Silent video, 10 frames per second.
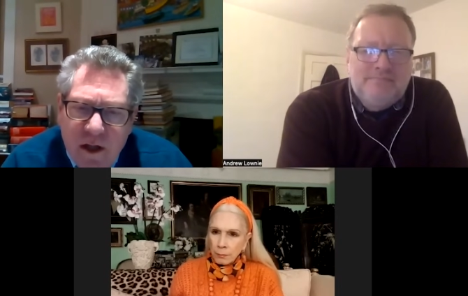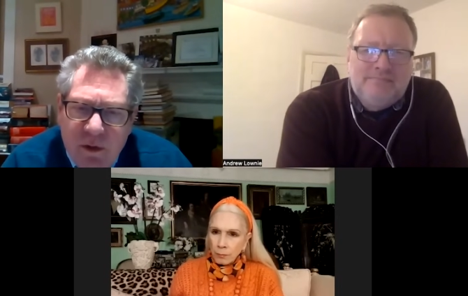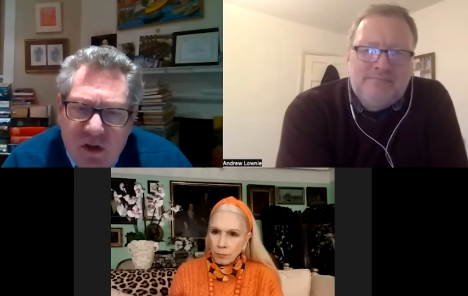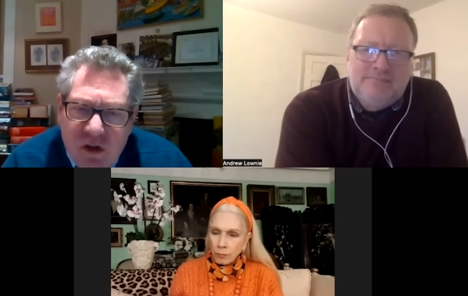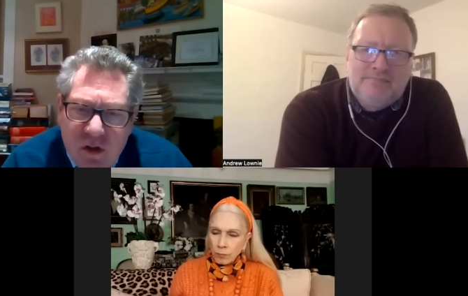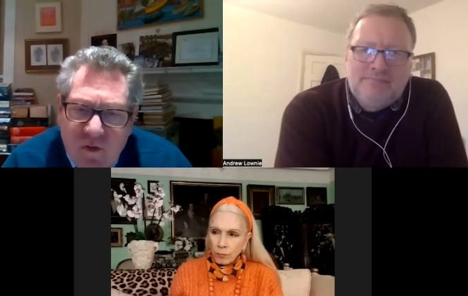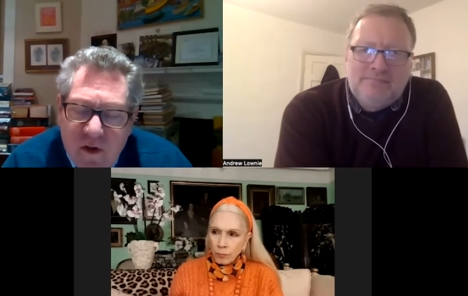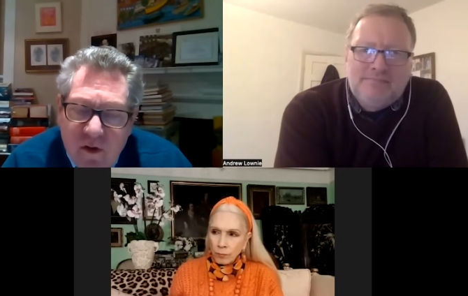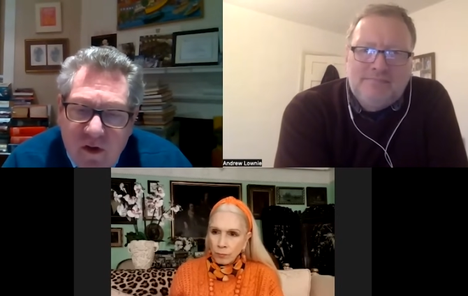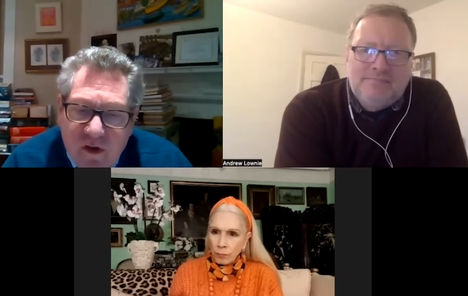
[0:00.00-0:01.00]
Speaker 1: mean, do you
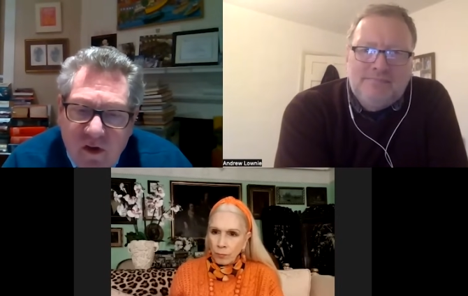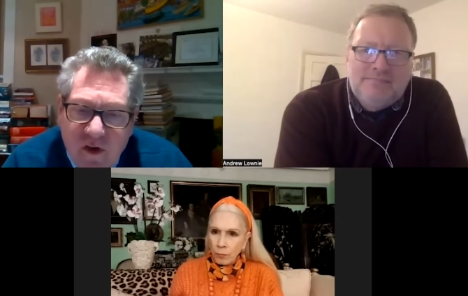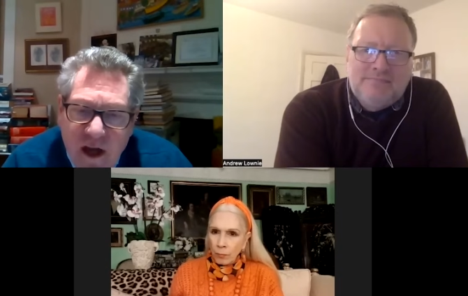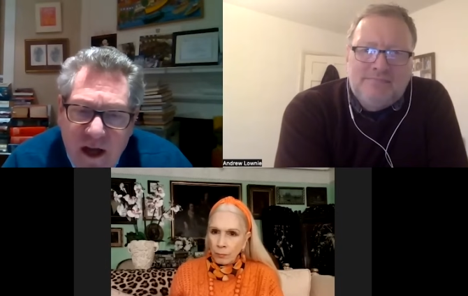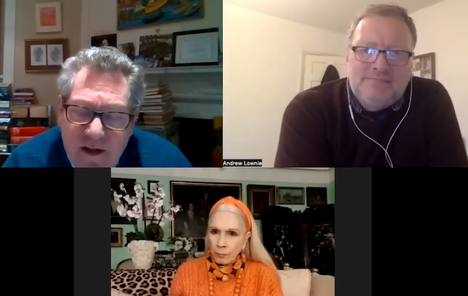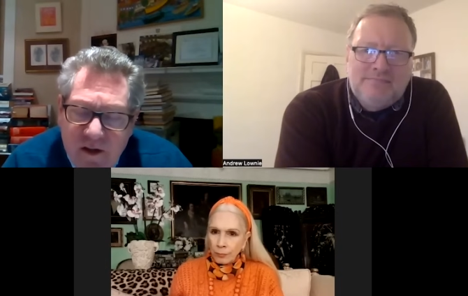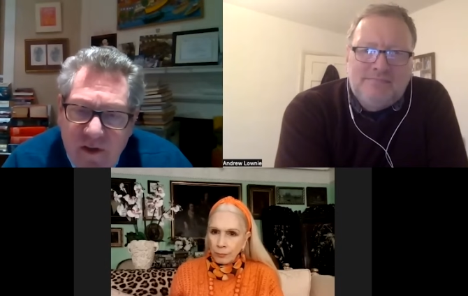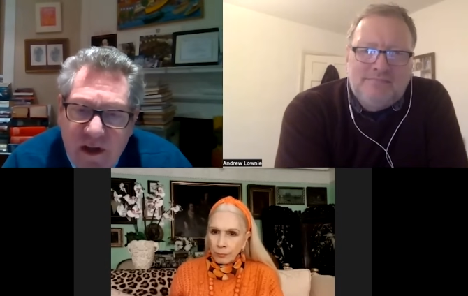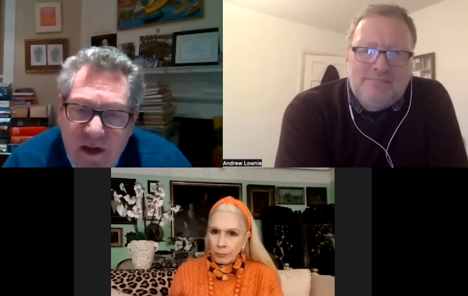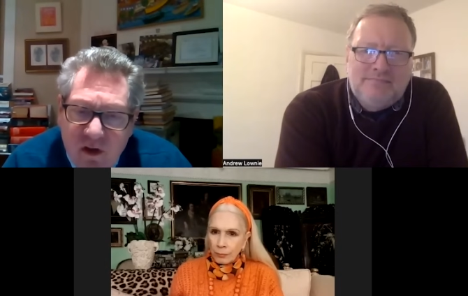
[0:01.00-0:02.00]
feel this is the end of any